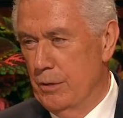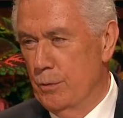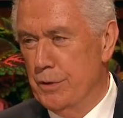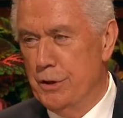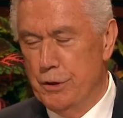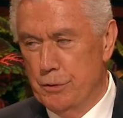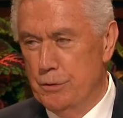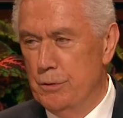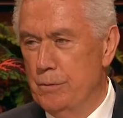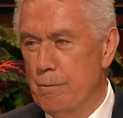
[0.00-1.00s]
We
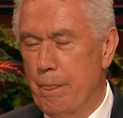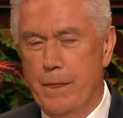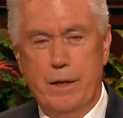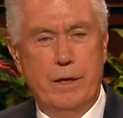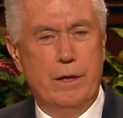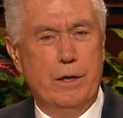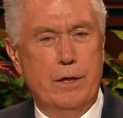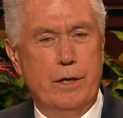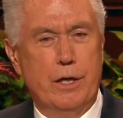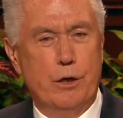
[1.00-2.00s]
knew
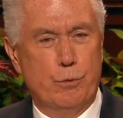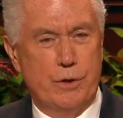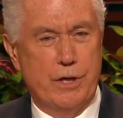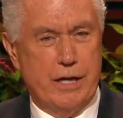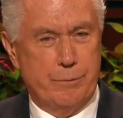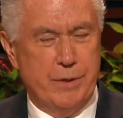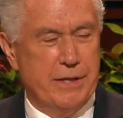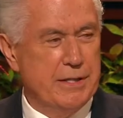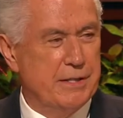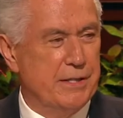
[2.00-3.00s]
it would not be
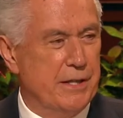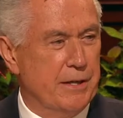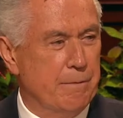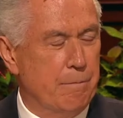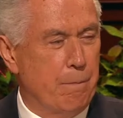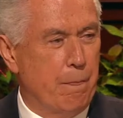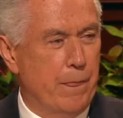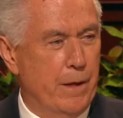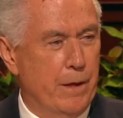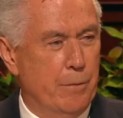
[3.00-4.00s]
easy,
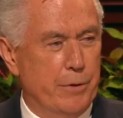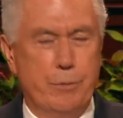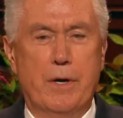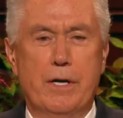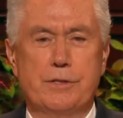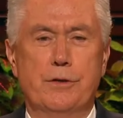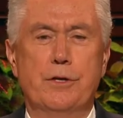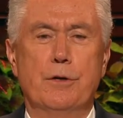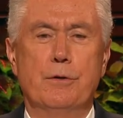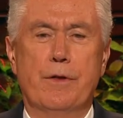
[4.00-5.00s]
but we also
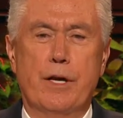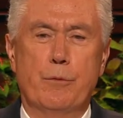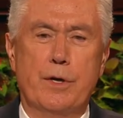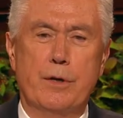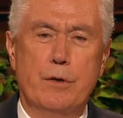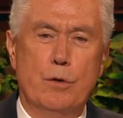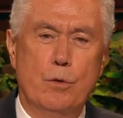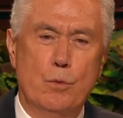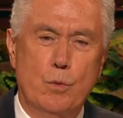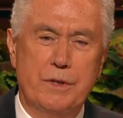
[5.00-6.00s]
knew that we
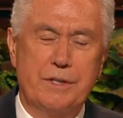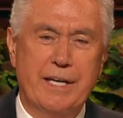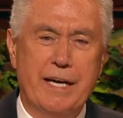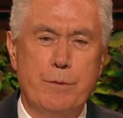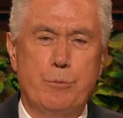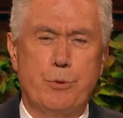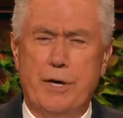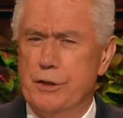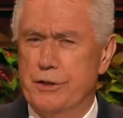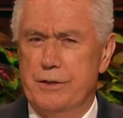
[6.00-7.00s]
would gain
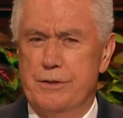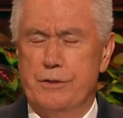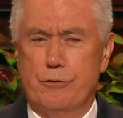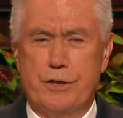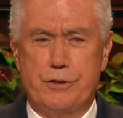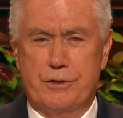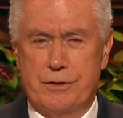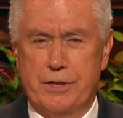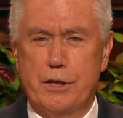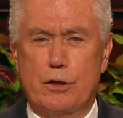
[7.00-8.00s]
precious
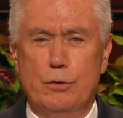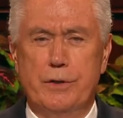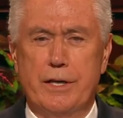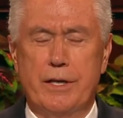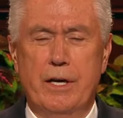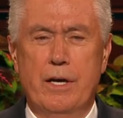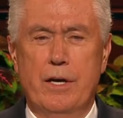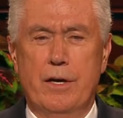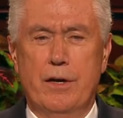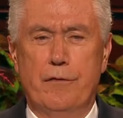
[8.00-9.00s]
treasures, including
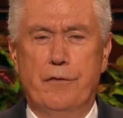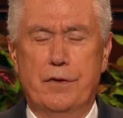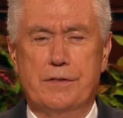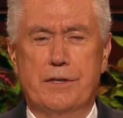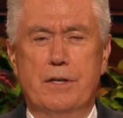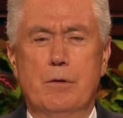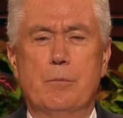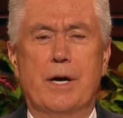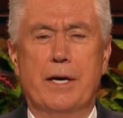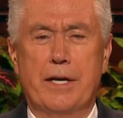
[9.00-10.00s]
a physical
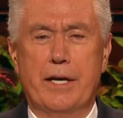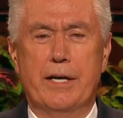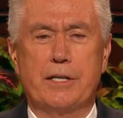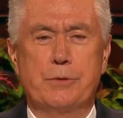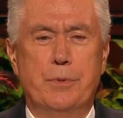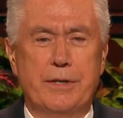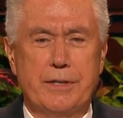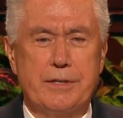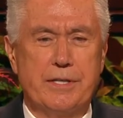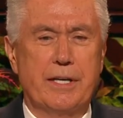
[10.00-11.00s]
body and
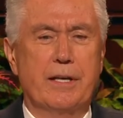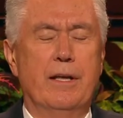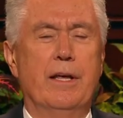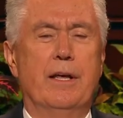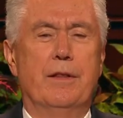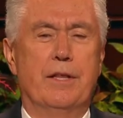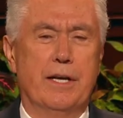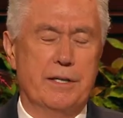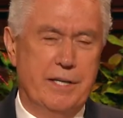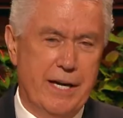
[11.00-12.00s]
experiencing the
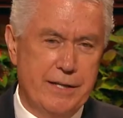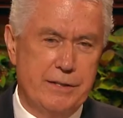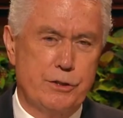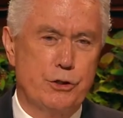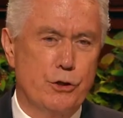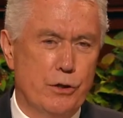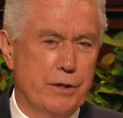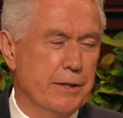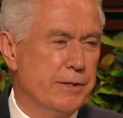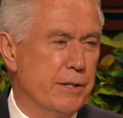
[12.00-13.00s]
intense
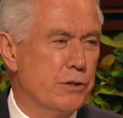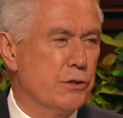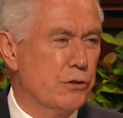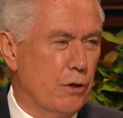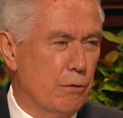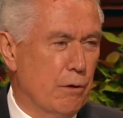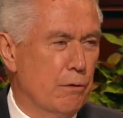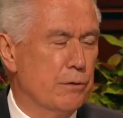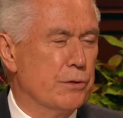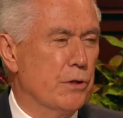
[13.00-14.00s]
joys and
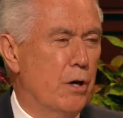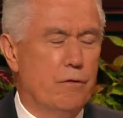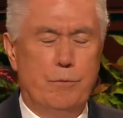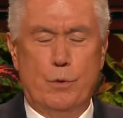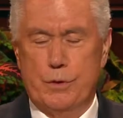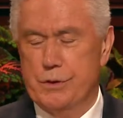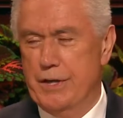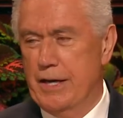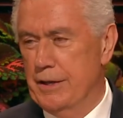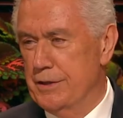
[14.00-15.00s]
sorrows of
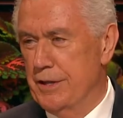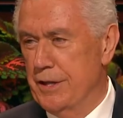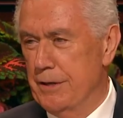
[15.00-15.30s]
mortality.